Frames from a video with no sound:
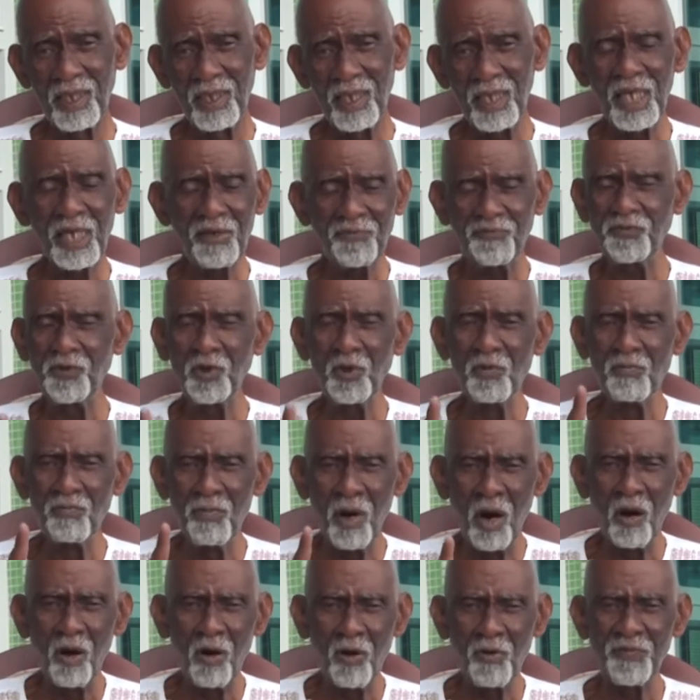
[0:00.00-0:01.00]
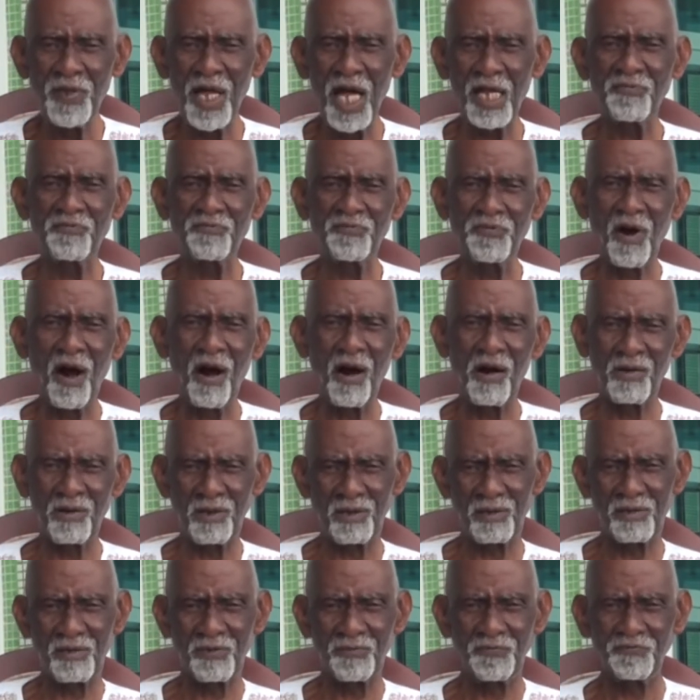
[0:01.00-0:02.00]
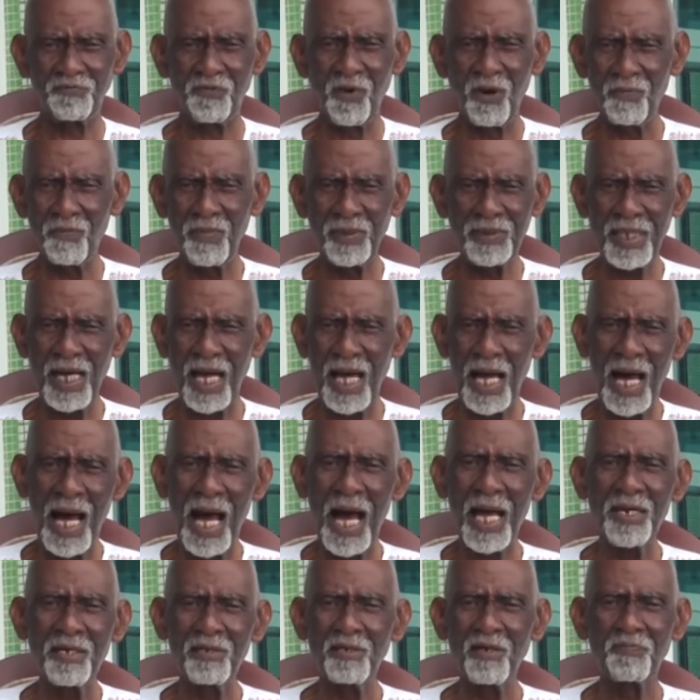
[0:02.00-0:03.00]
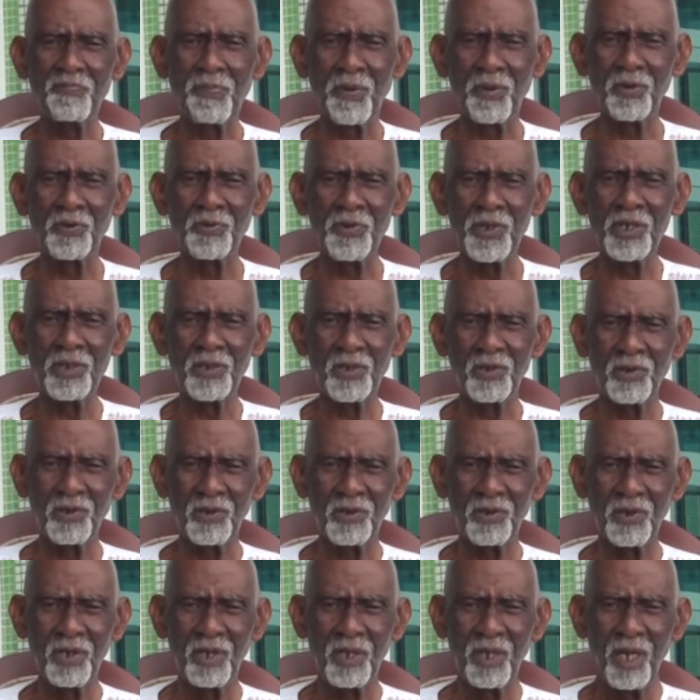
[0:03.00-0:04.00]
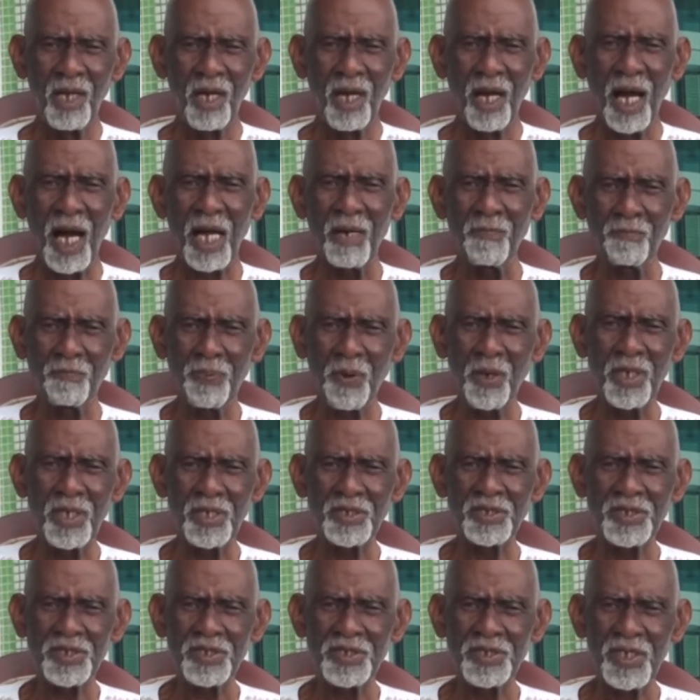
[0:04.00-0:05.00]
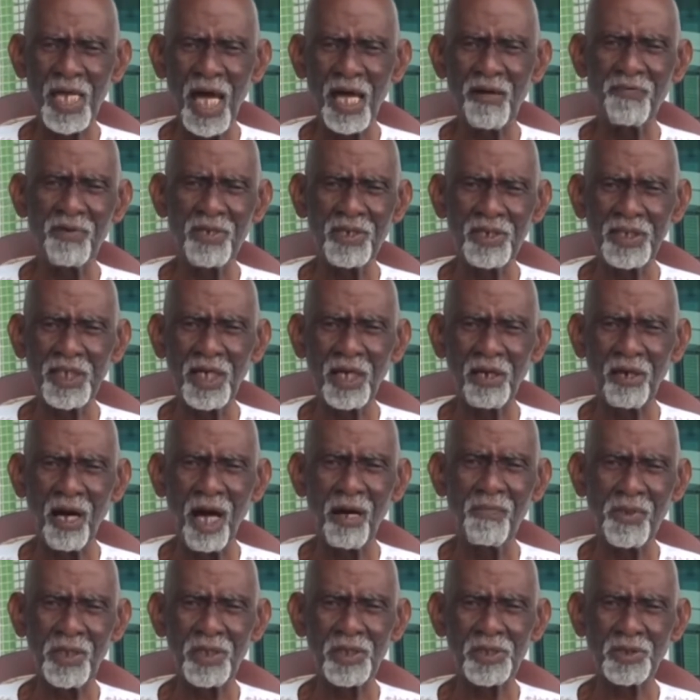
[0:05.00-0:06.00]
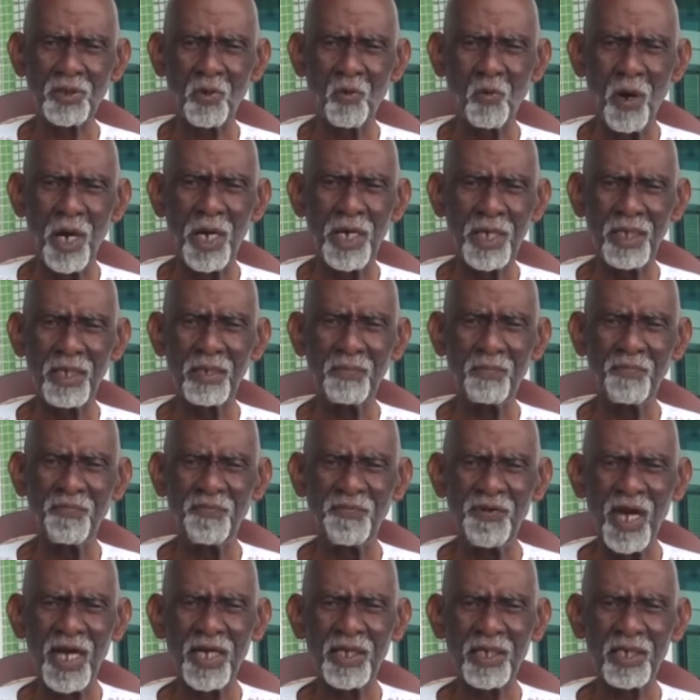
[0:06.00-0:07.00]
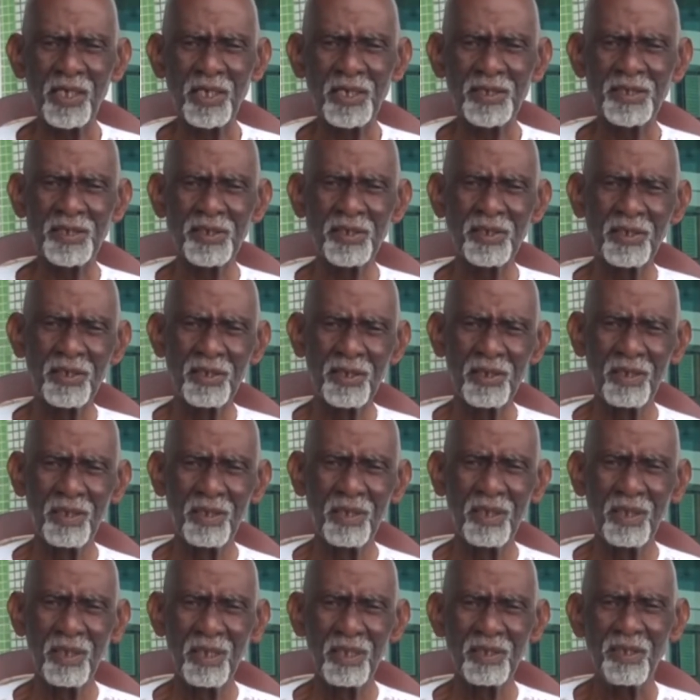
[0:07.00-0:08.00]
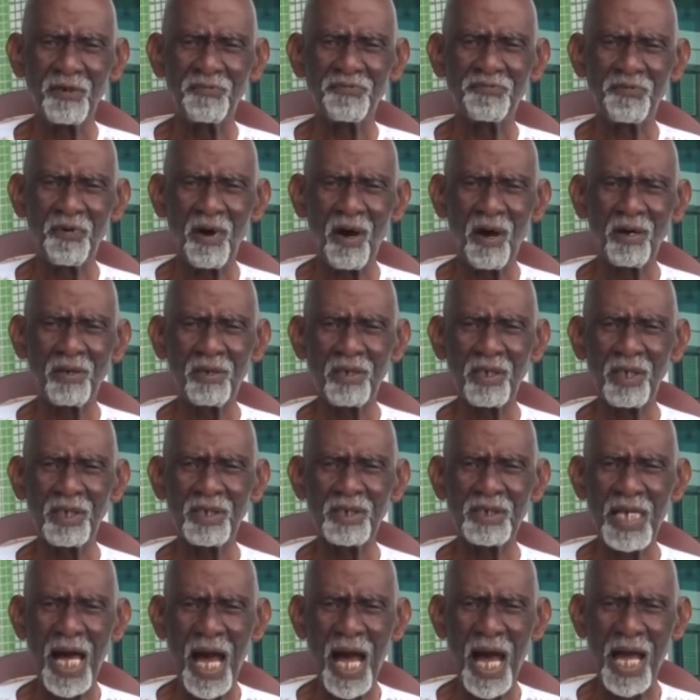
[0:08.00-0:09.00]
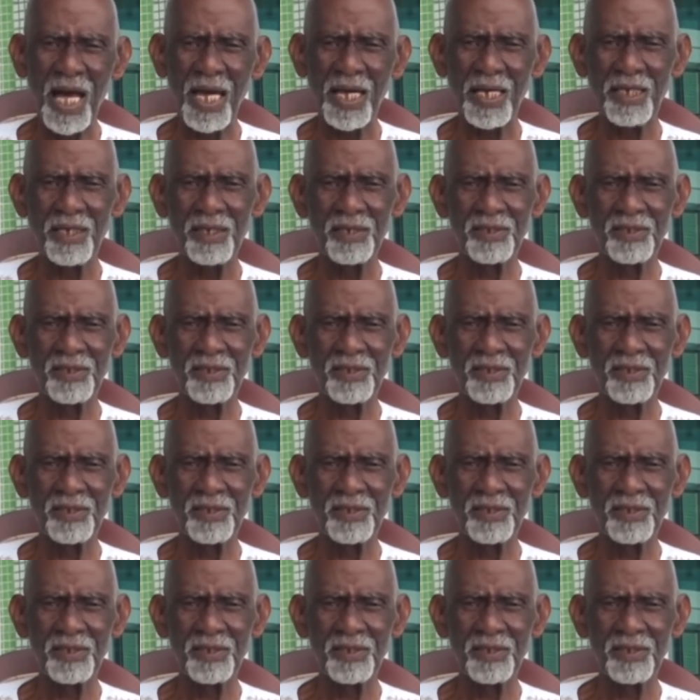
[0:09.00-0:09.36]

If you move that frog from the island of Puerto Rico and put it 7 kilometers away, Vieques, the frog dies.